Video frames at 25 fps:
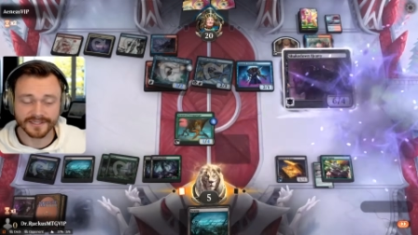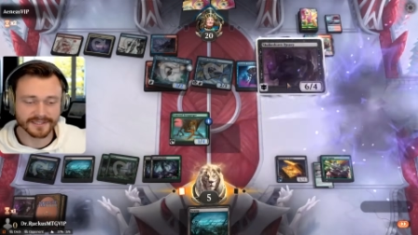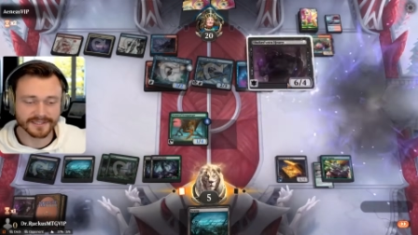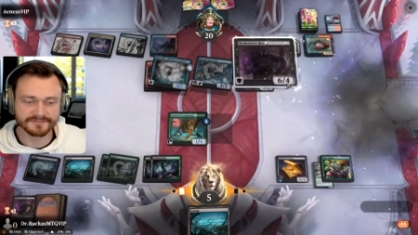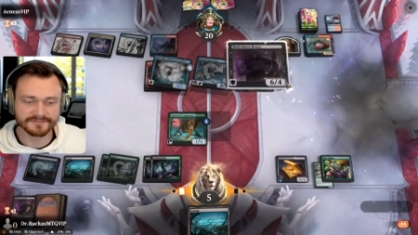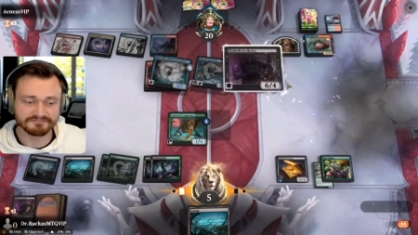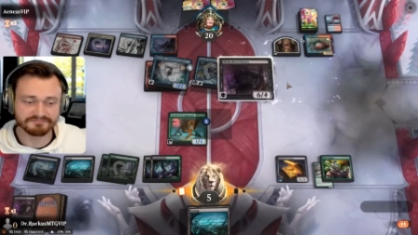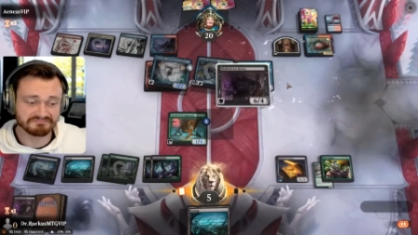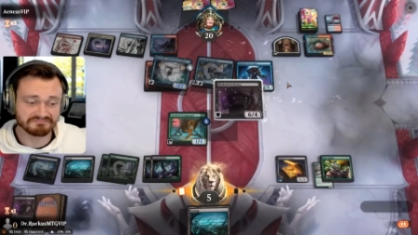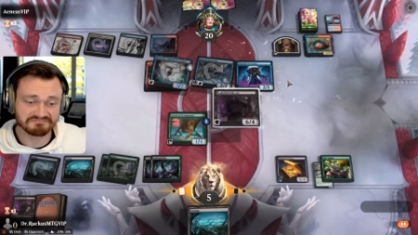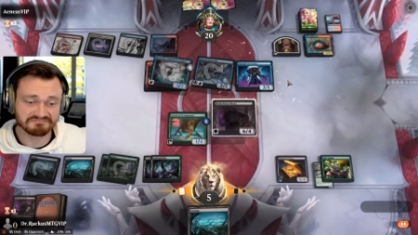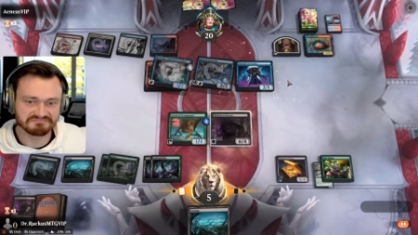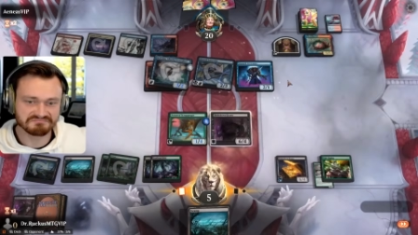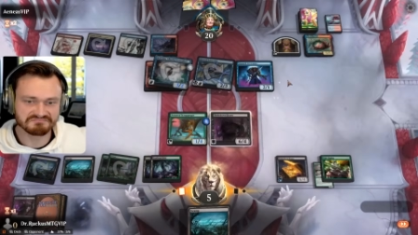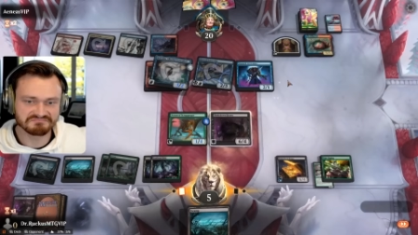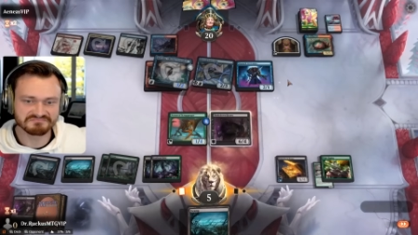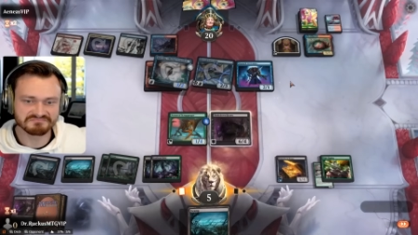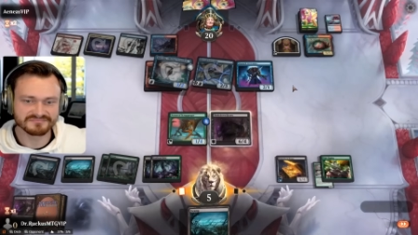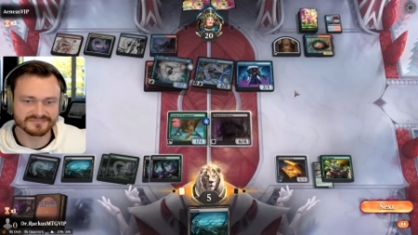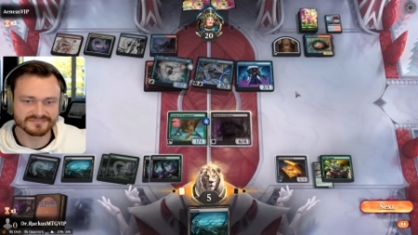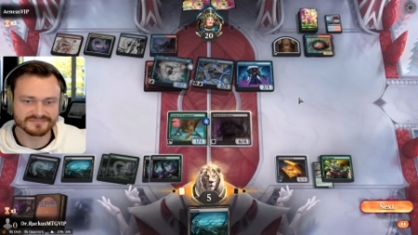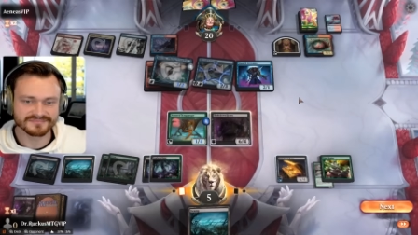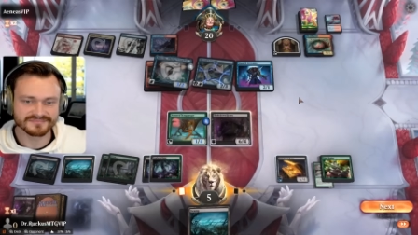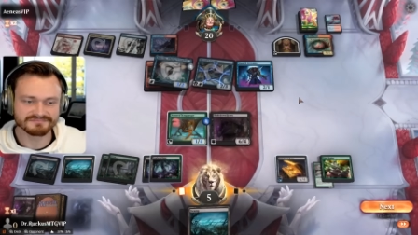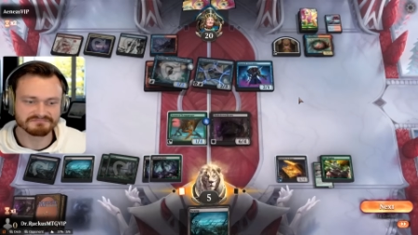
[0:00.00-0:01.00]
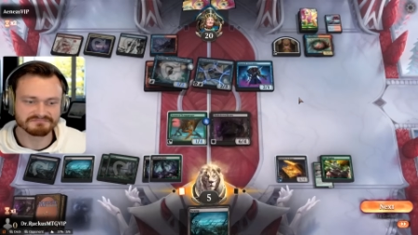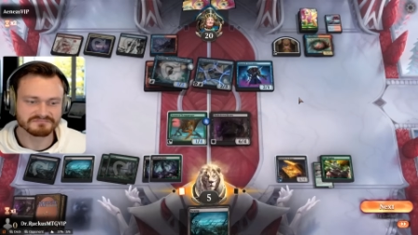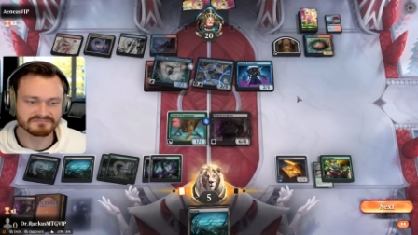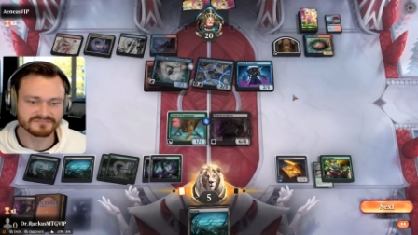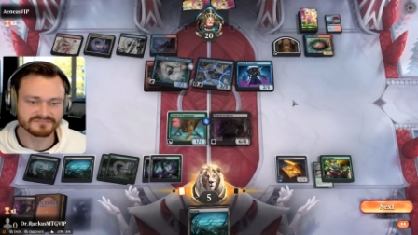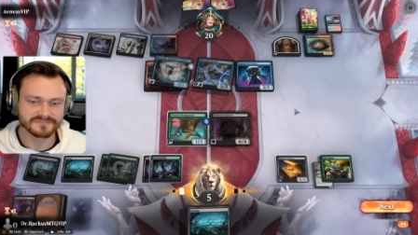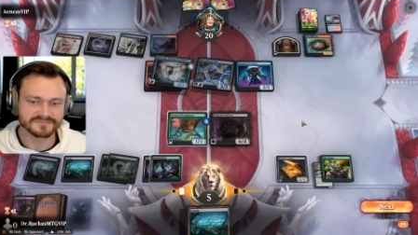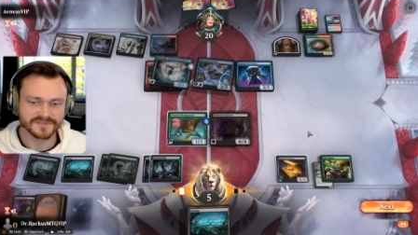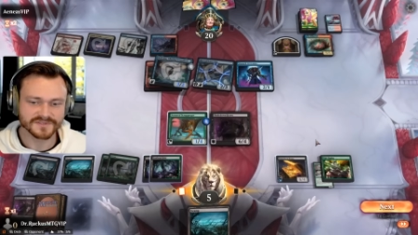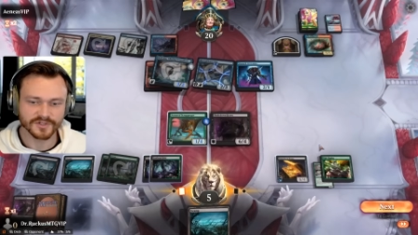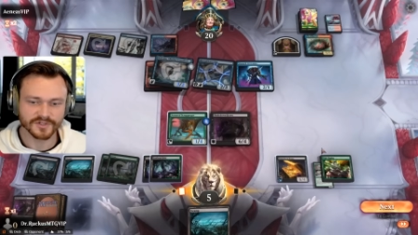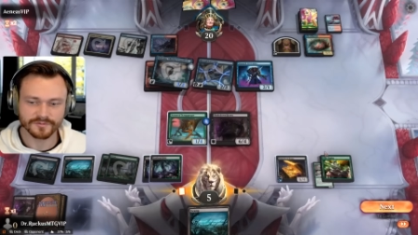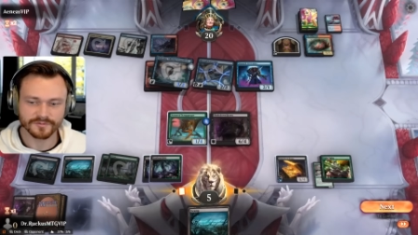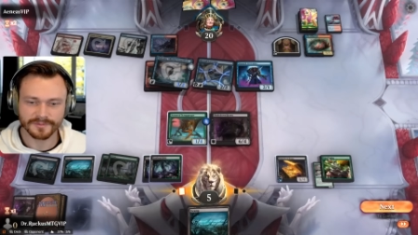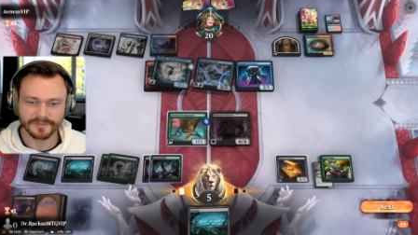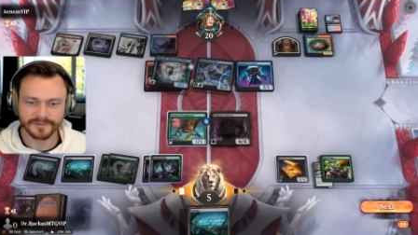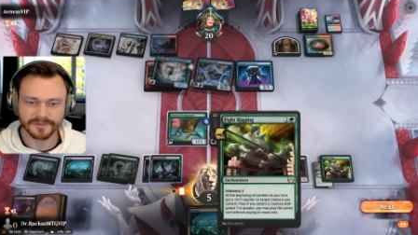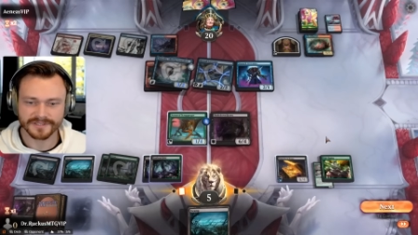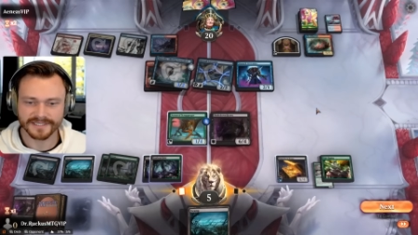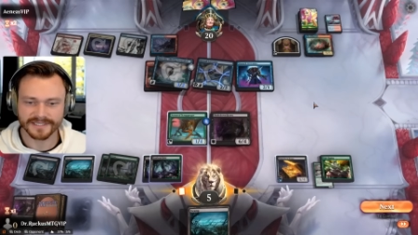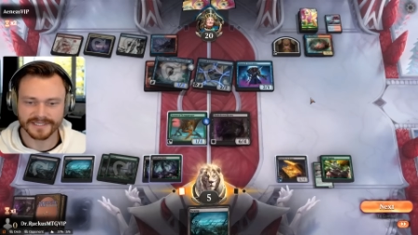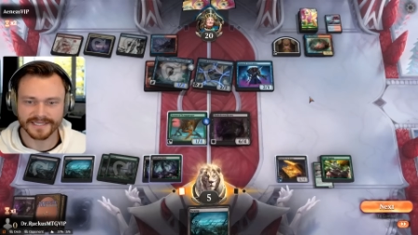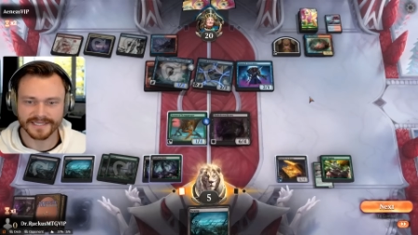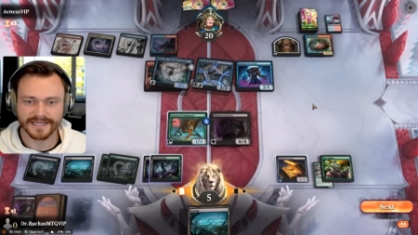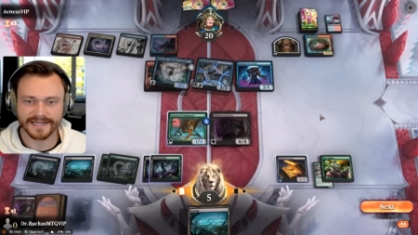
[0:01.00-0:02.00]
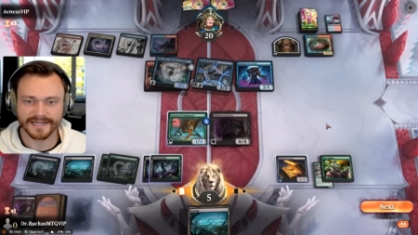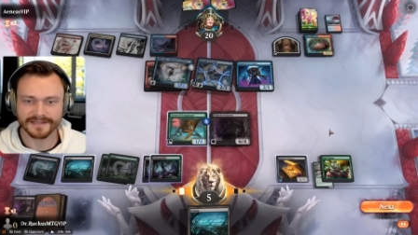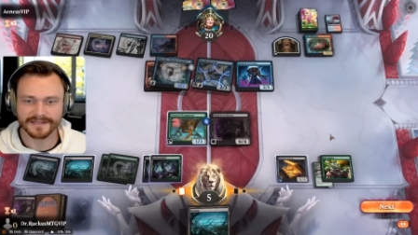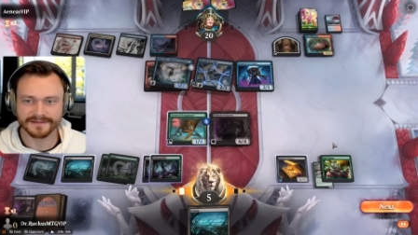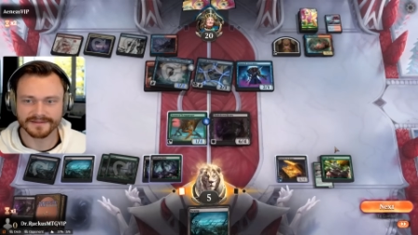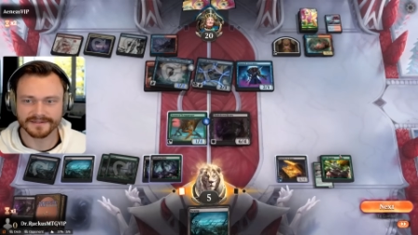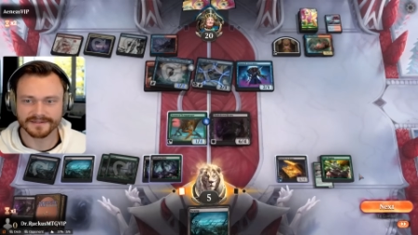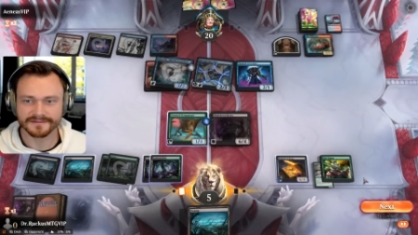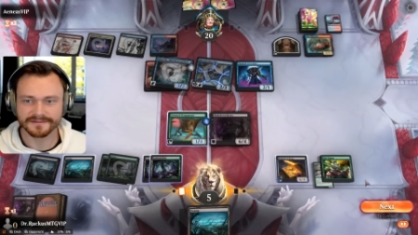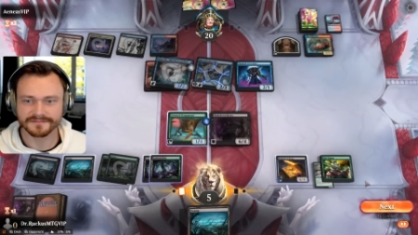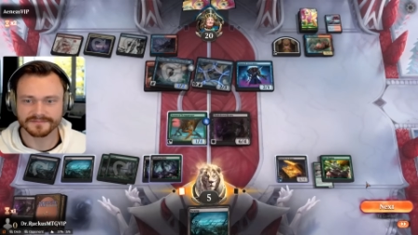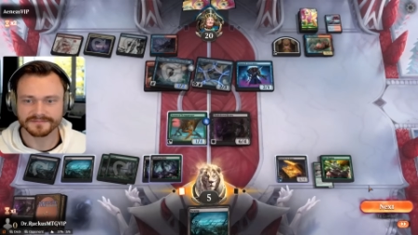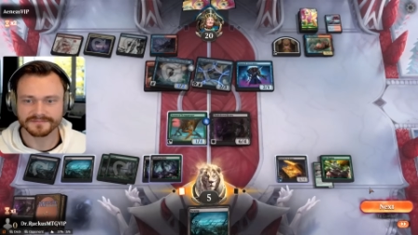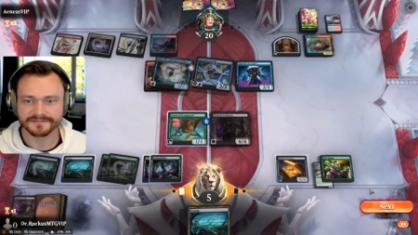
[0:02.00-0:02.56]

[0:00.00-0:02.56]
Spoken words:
I don't remember clicking anything.